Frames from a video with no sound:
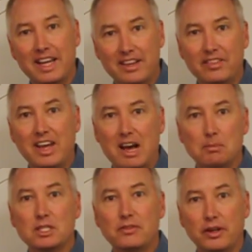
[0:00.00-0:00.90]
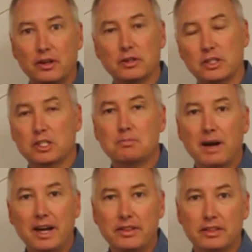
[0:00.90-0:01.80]
in the atmosphere,
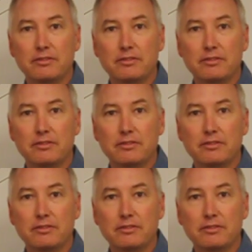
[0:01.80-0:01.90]
despite the